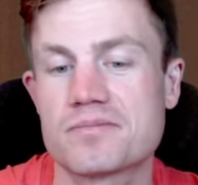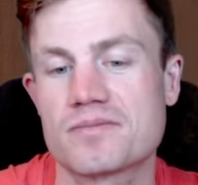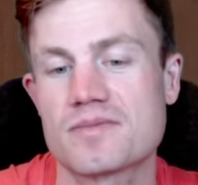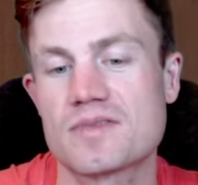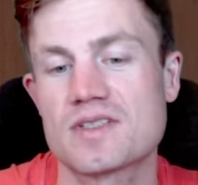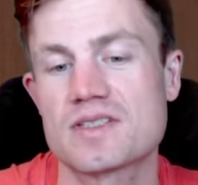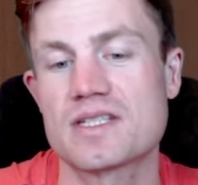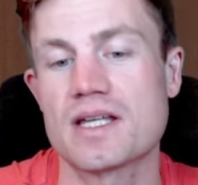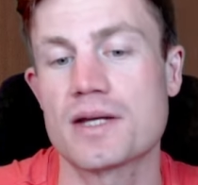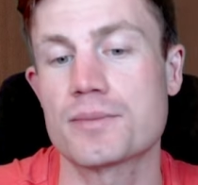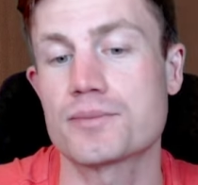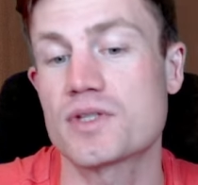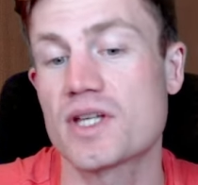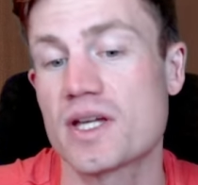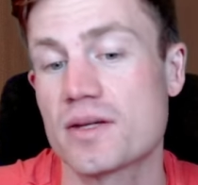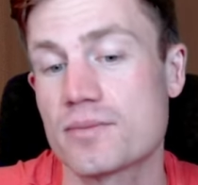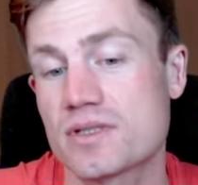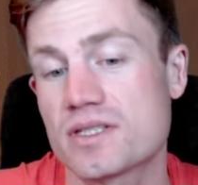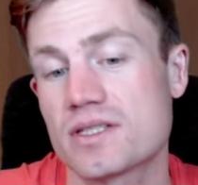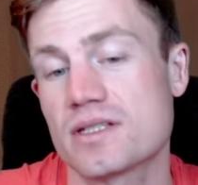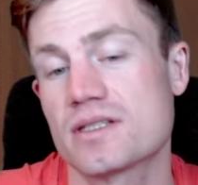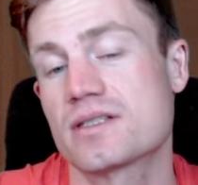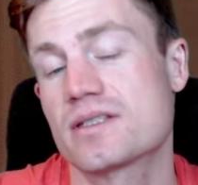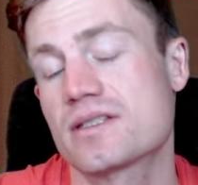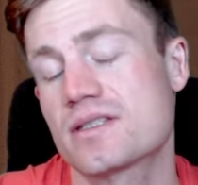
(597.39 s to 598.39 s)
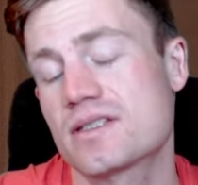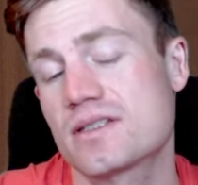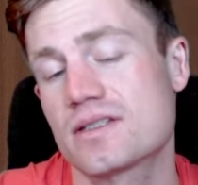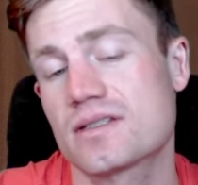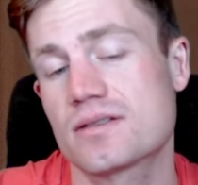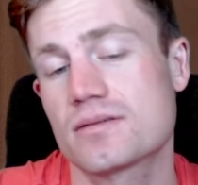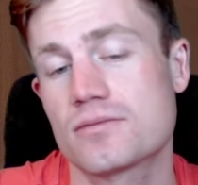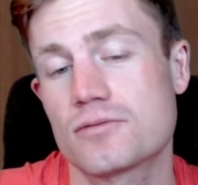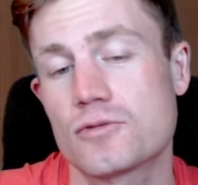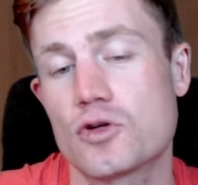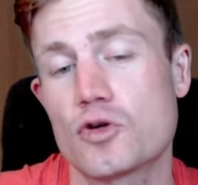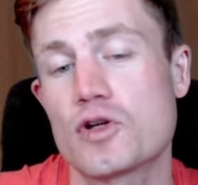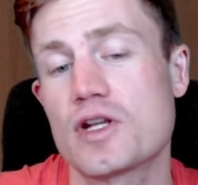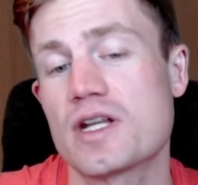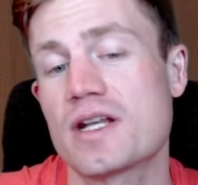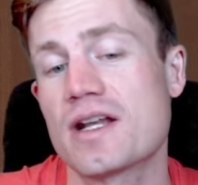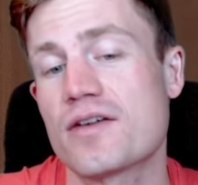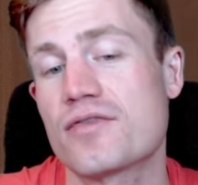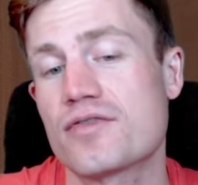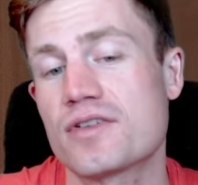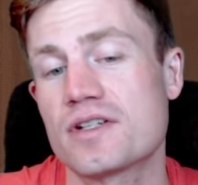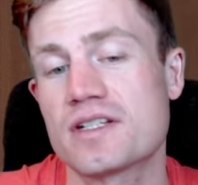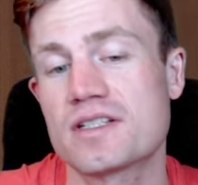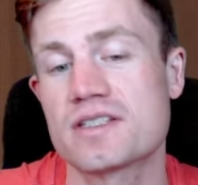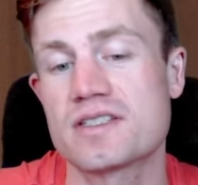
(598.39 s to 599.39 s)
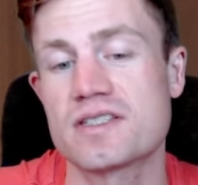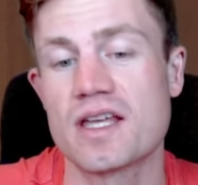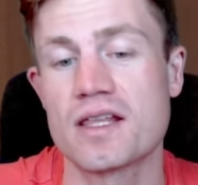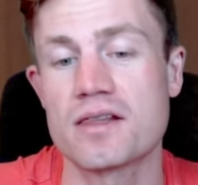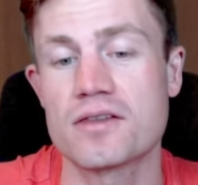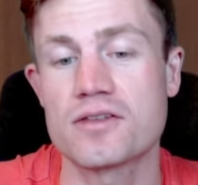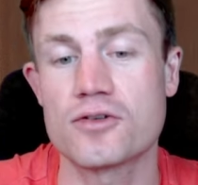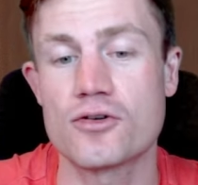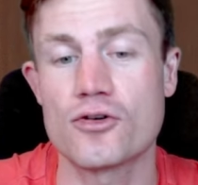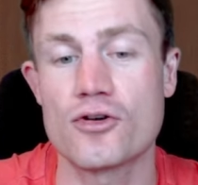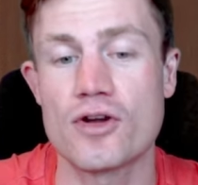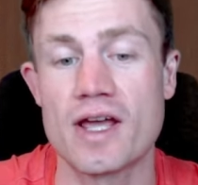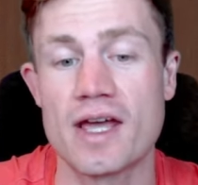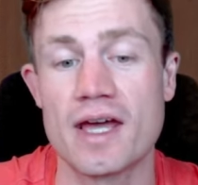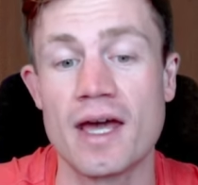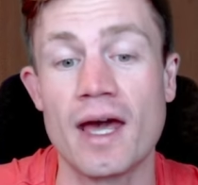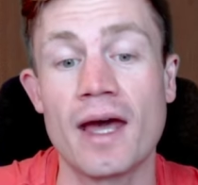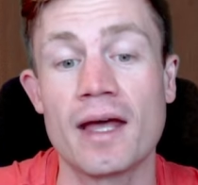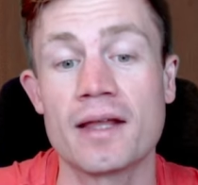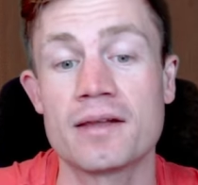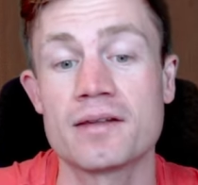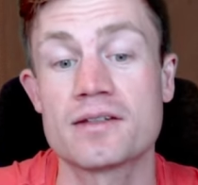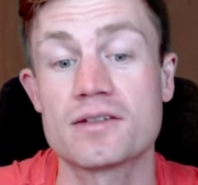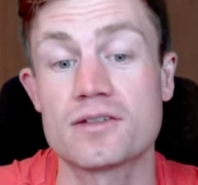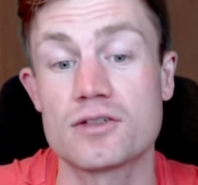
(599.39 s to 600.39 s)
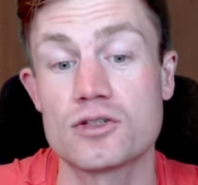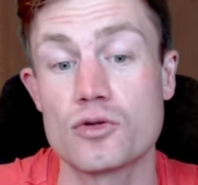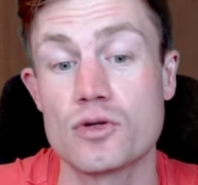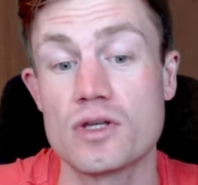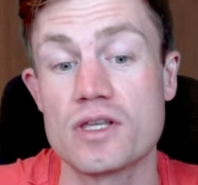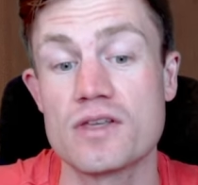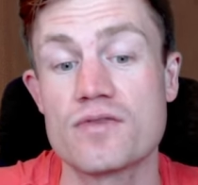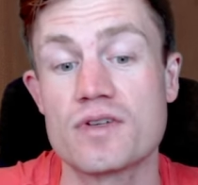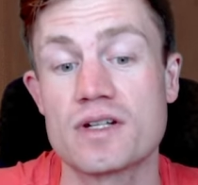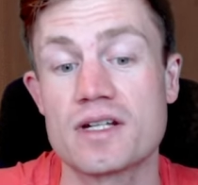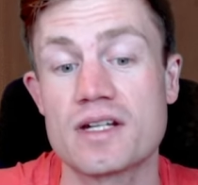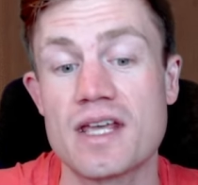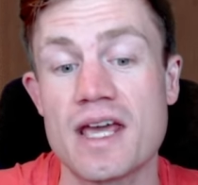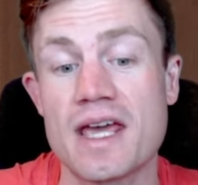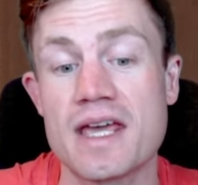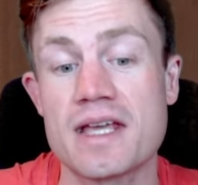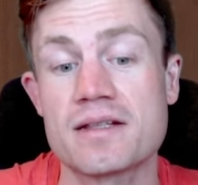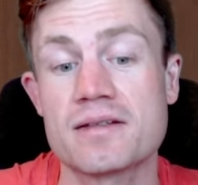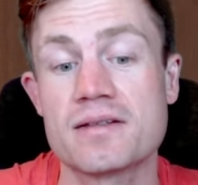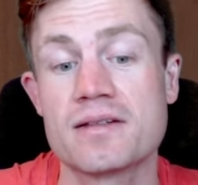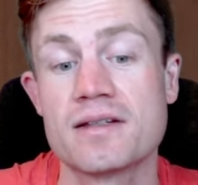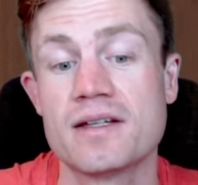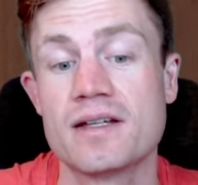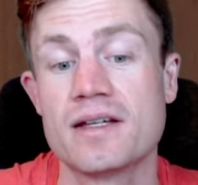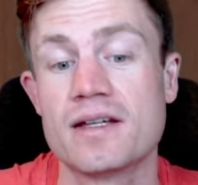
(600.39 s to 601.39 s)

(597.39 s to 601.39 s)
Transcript: Sometimes it's good enough in the center, and you even gain